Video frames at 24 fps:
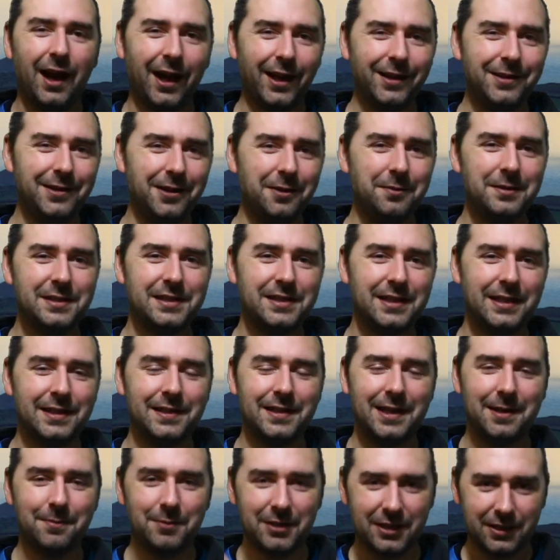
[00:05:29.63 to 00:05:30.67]
I know it's
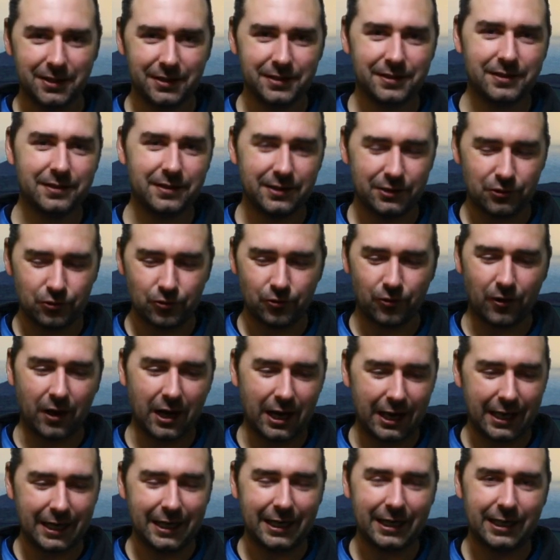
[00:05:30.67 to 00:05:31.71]
in there because the
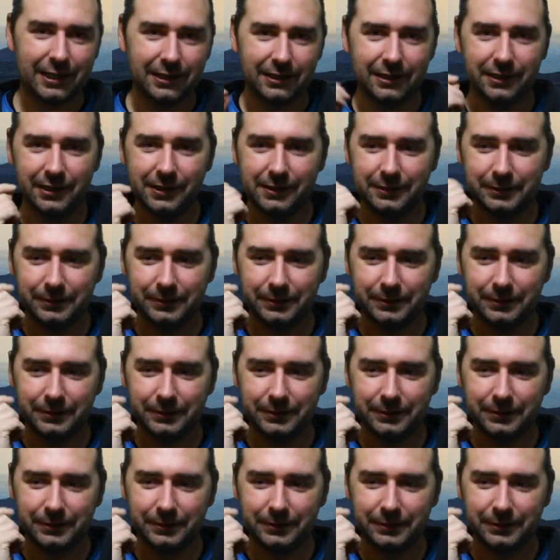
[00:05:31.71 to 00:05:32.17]
drying,